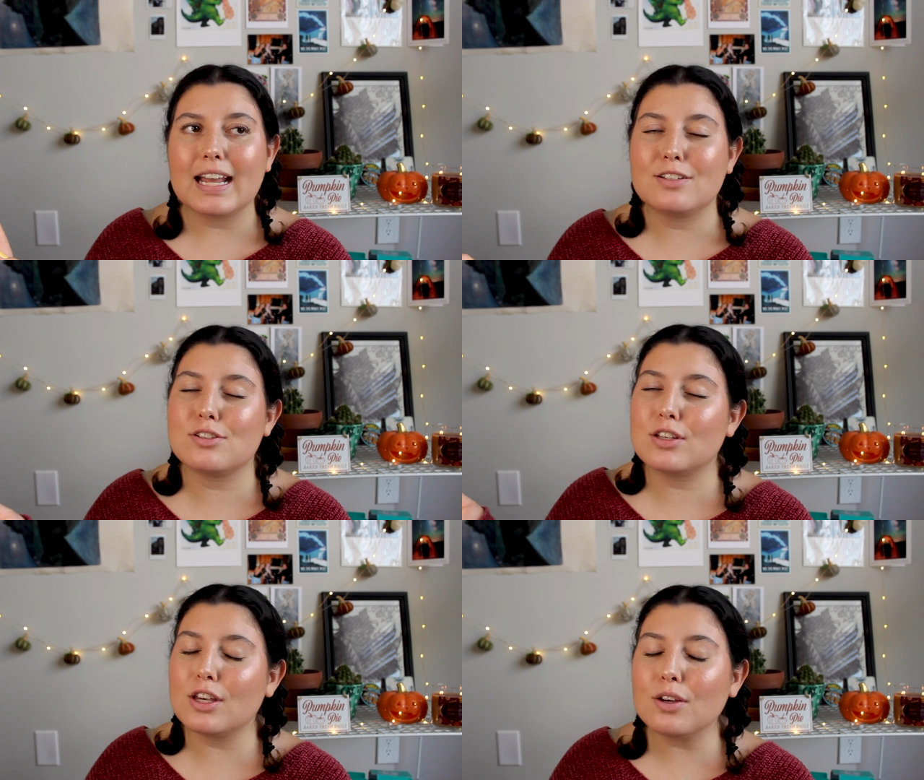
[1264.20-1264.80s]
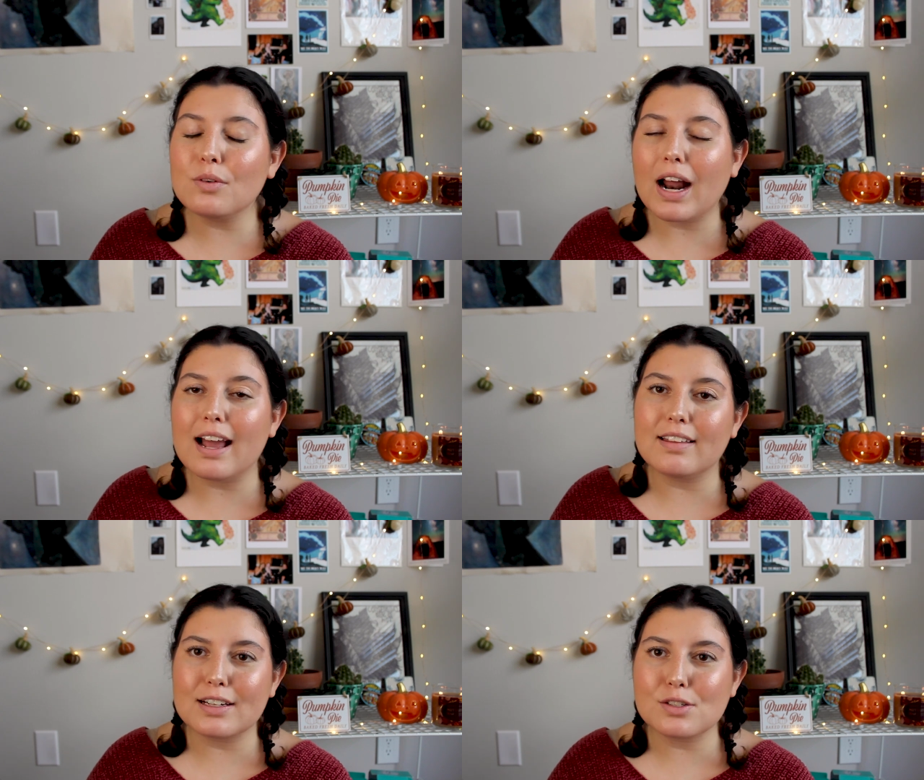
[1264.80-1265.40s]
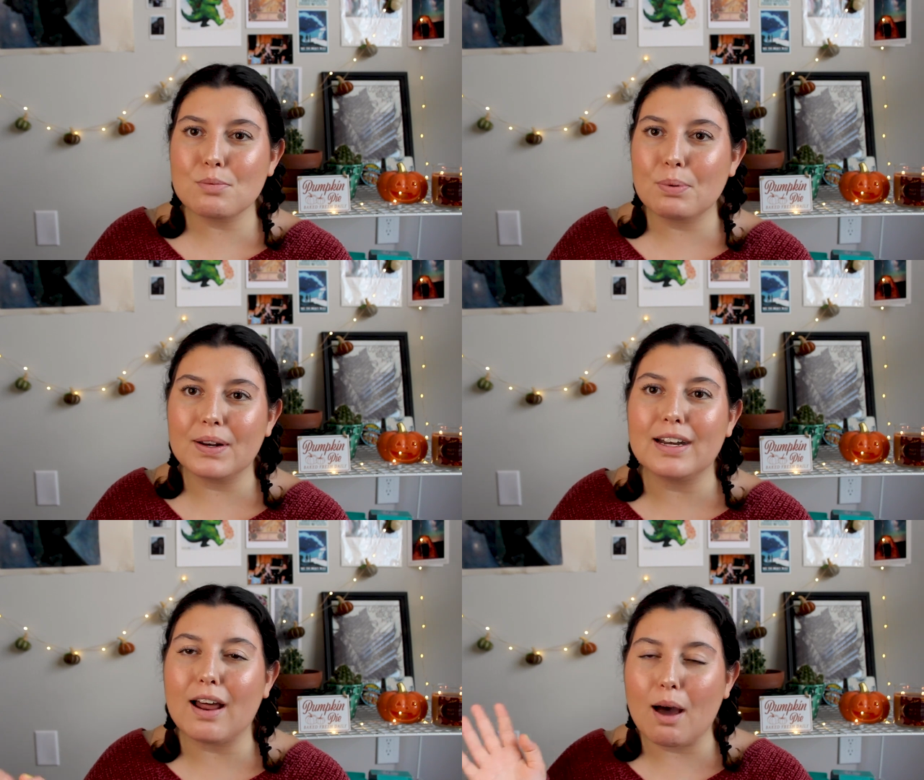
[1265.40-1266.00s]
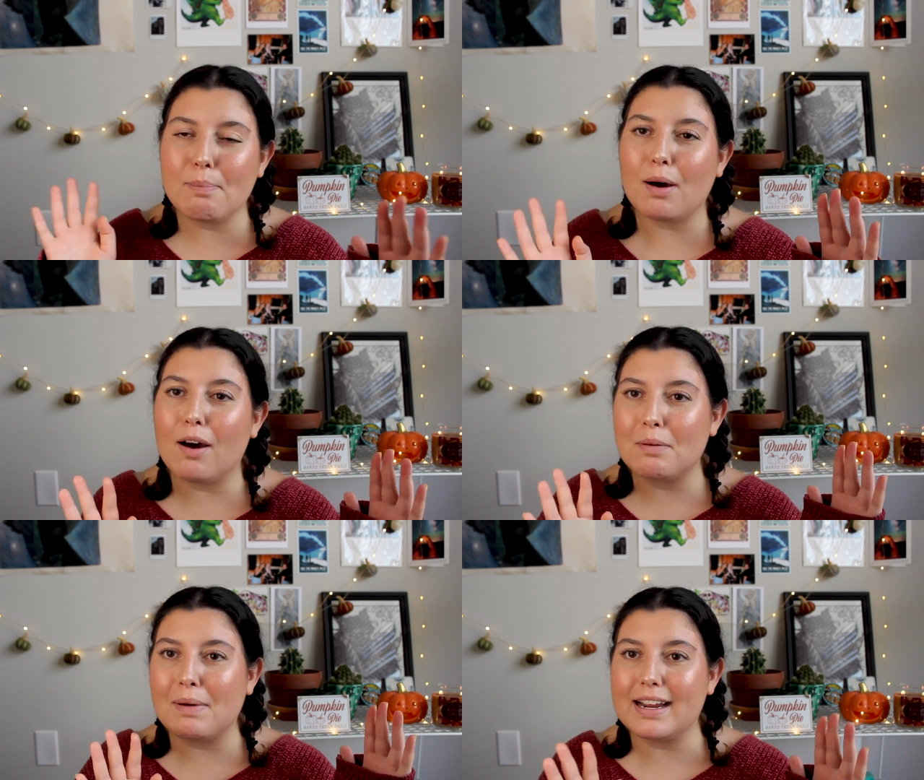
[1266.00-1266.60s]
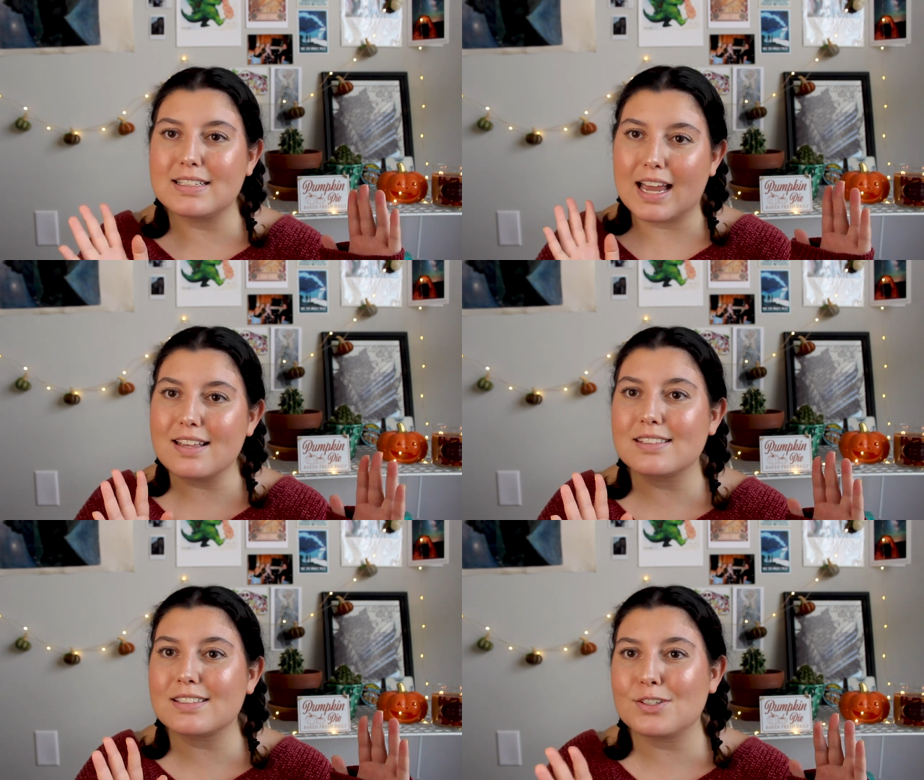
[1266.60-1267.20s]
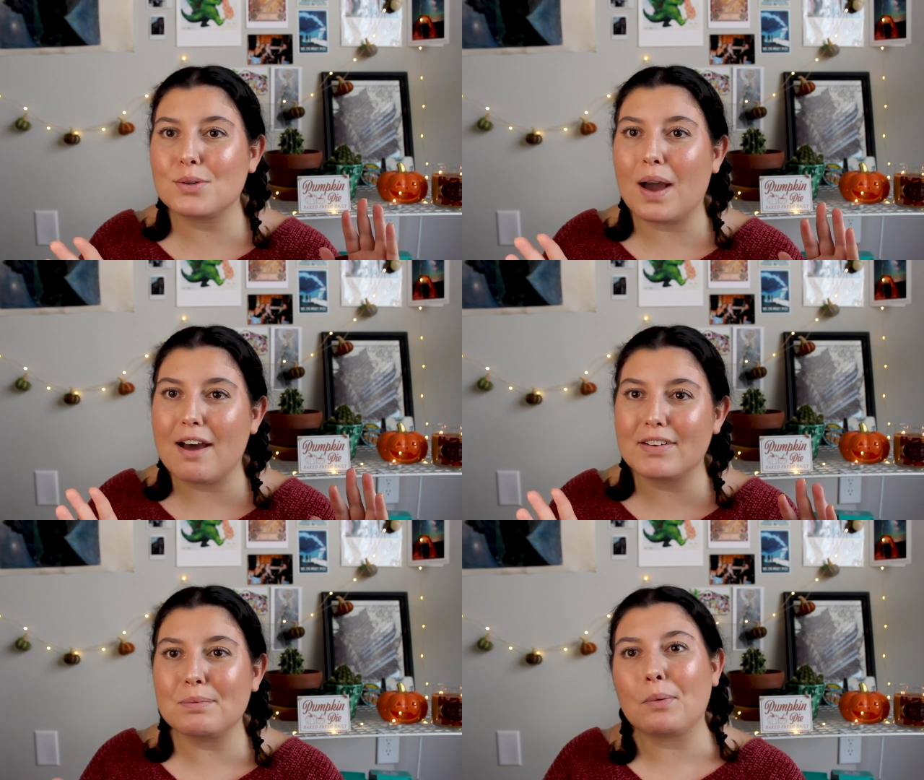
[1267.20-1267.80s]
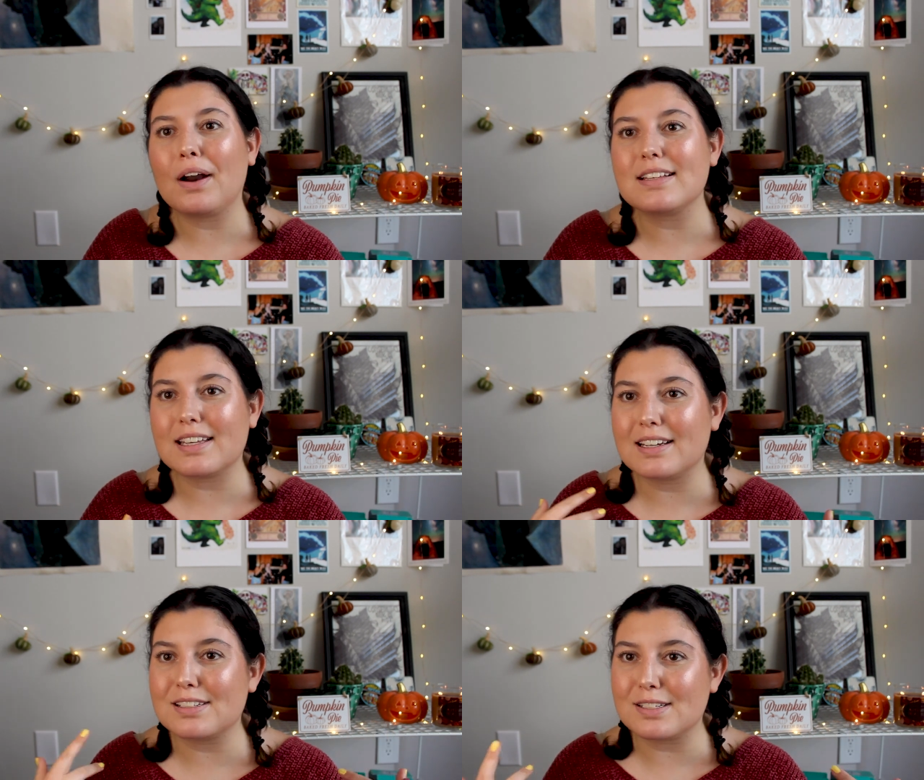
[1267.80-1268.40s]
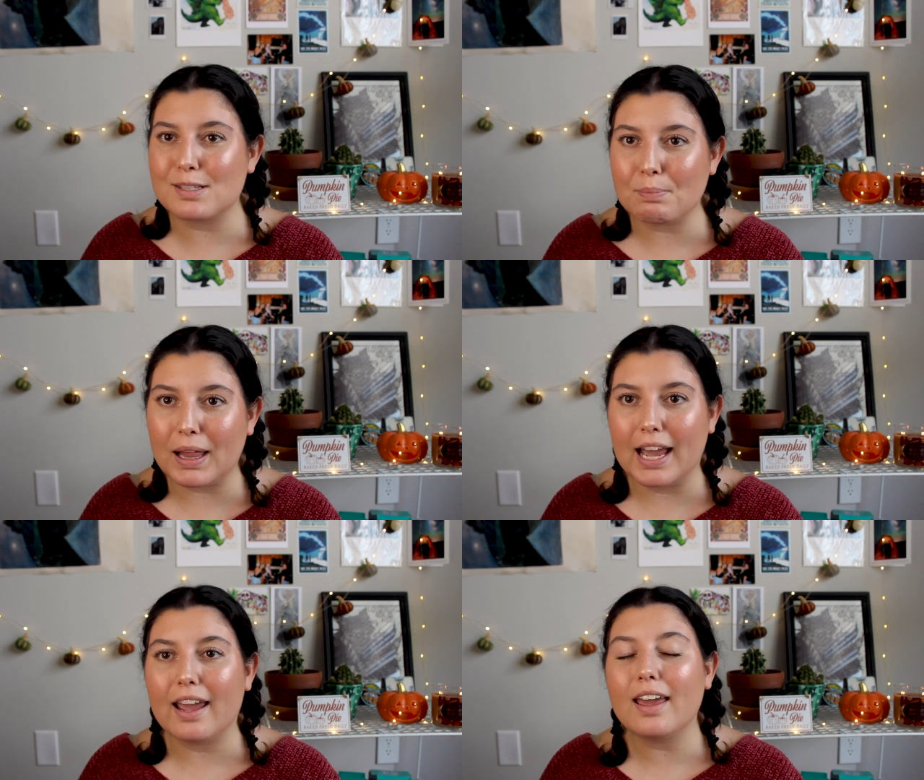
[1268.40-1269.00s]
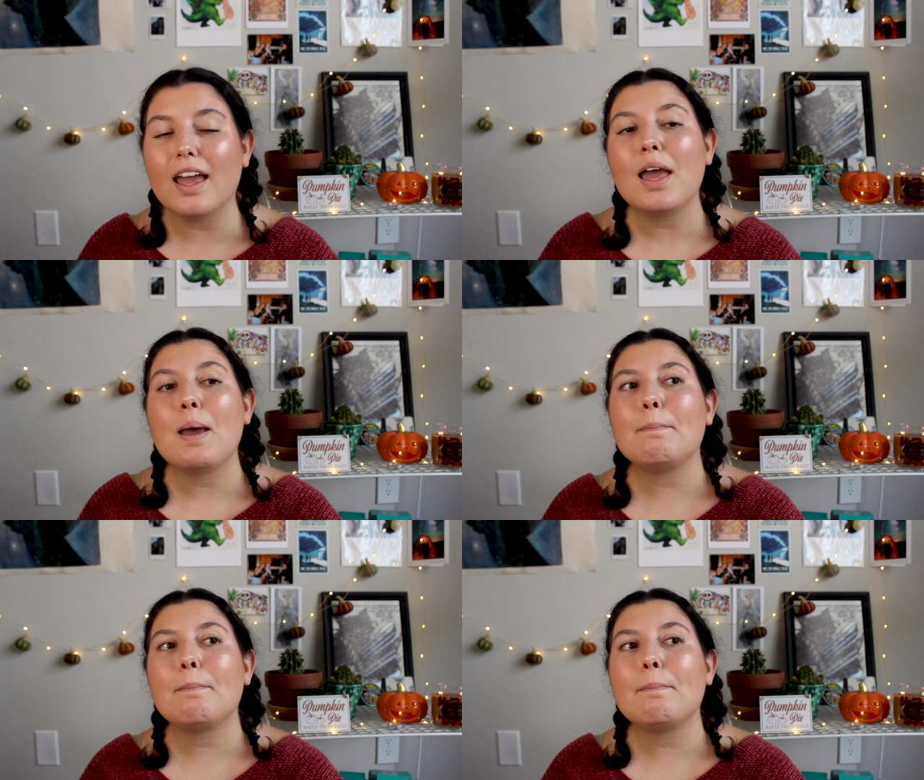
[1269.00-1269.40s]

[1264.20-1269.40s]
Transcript: It's cute. I like to put it up on my desk to have it more as like a display,